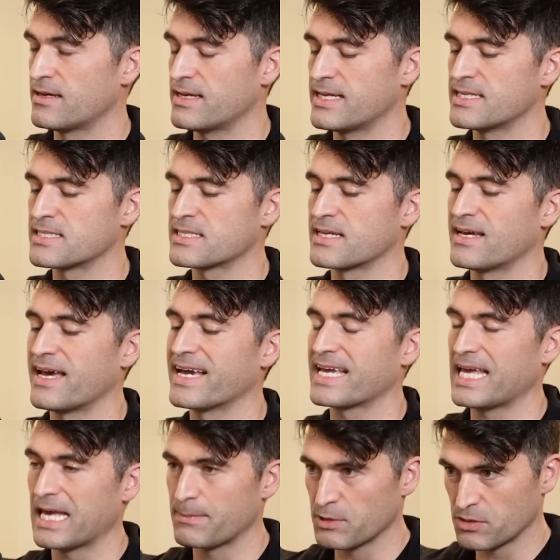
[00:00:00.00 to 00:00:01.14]
is a
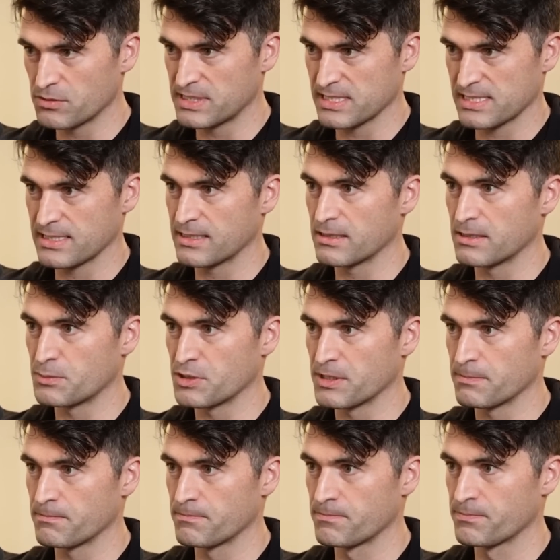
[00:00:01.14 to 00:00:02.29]
chemical disequilibrium.